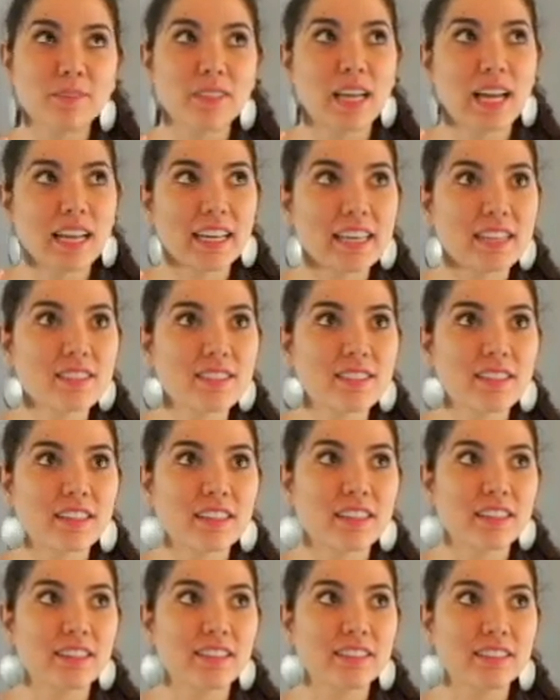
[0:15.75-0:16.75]
I guess
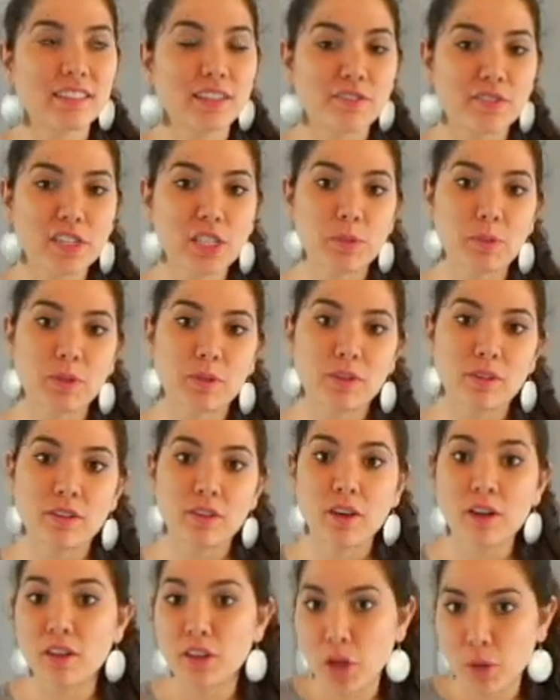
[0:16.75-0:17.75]
the difference
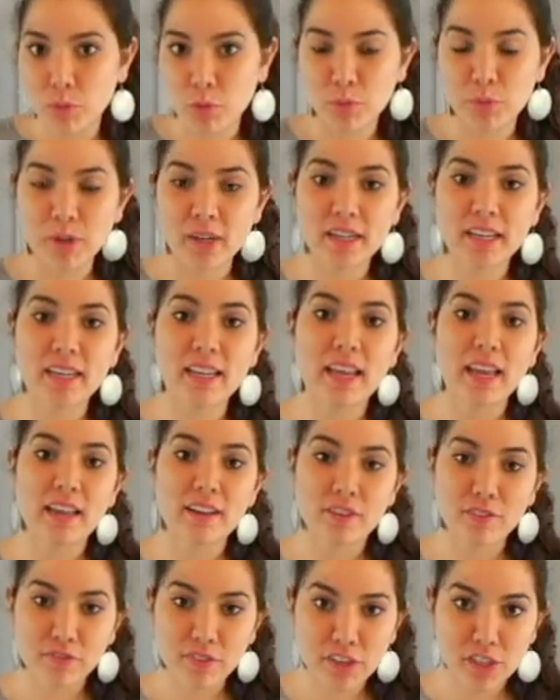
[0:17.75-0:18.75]
between a normal brownie
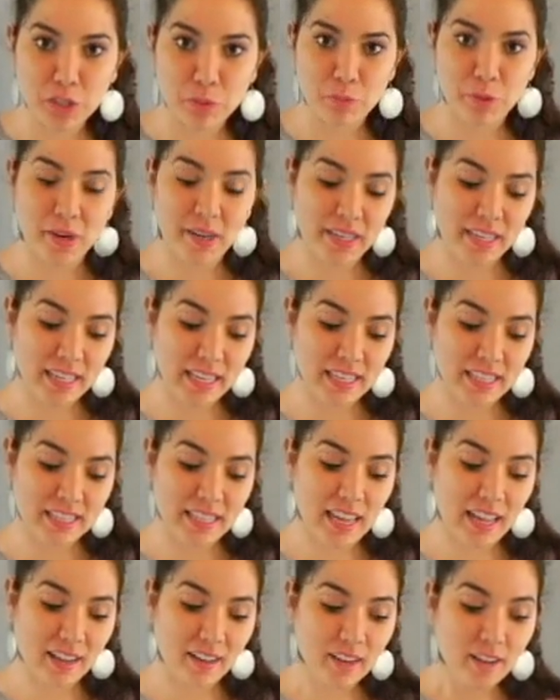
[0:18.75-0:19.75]
and a fudgy brownie is
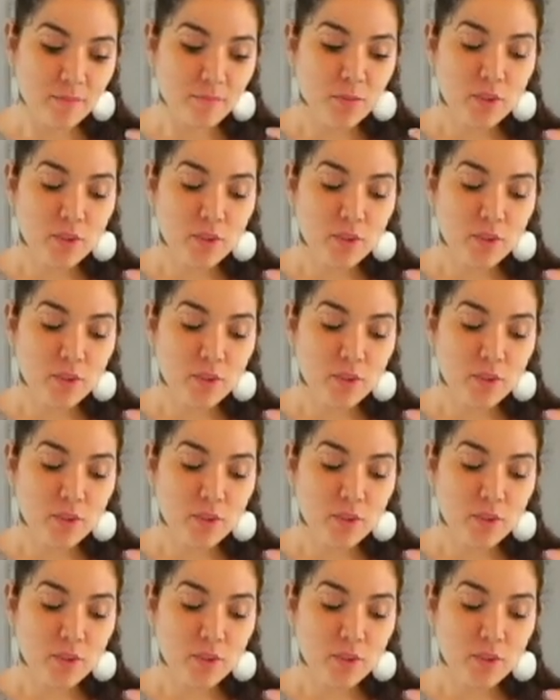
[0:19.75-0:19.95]
that